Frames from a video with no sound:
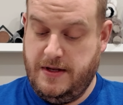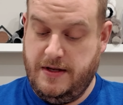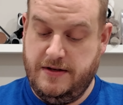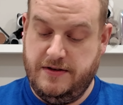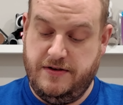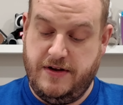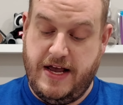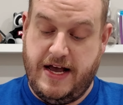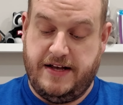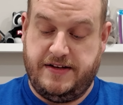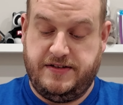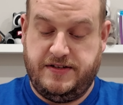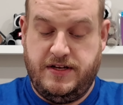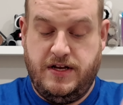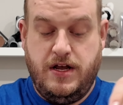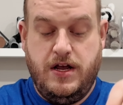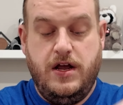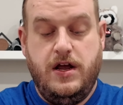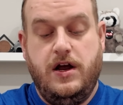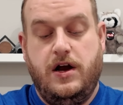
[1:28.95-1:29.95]
So yes,
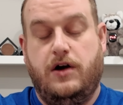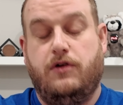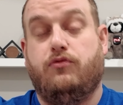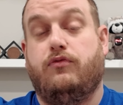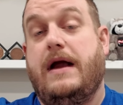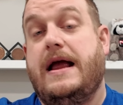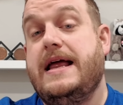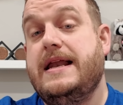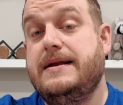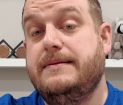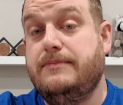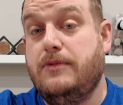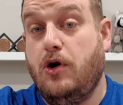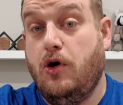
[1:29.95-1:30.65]
a random